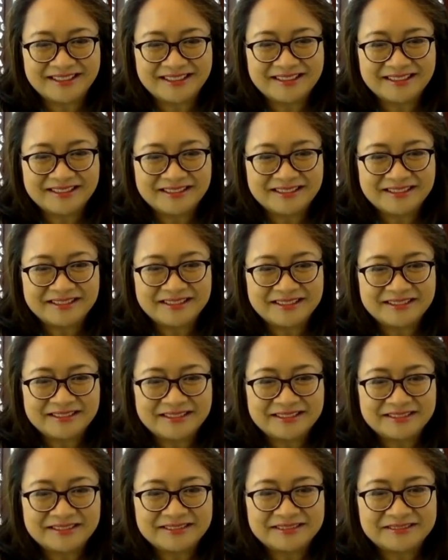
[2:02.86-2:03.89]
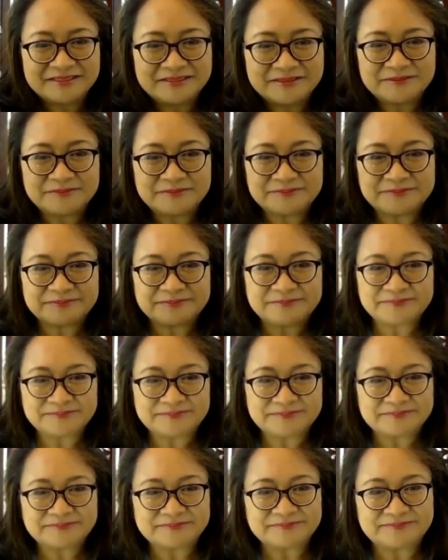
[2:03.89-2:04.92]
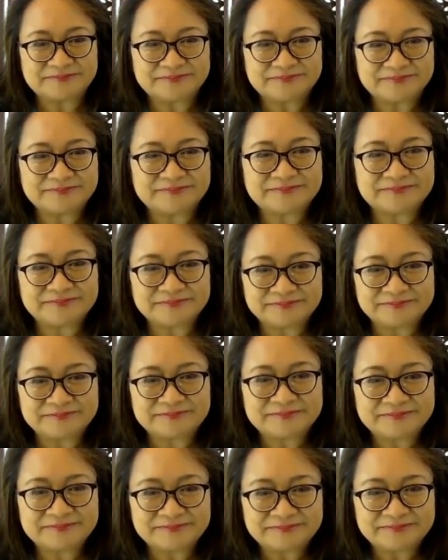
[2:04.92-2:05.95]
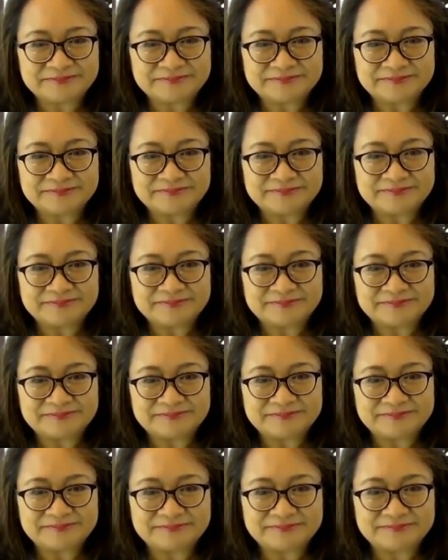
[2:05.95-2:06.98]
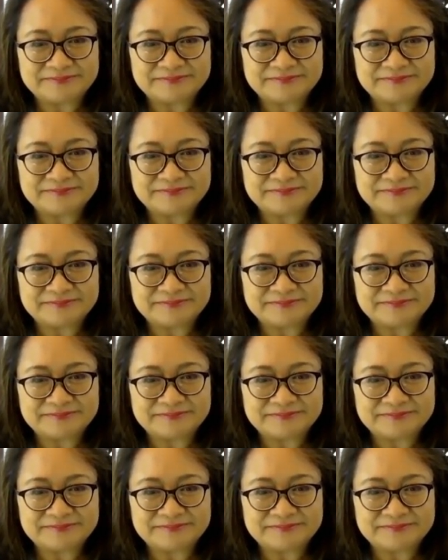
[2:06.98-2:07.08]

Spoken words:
This person isn't speaking.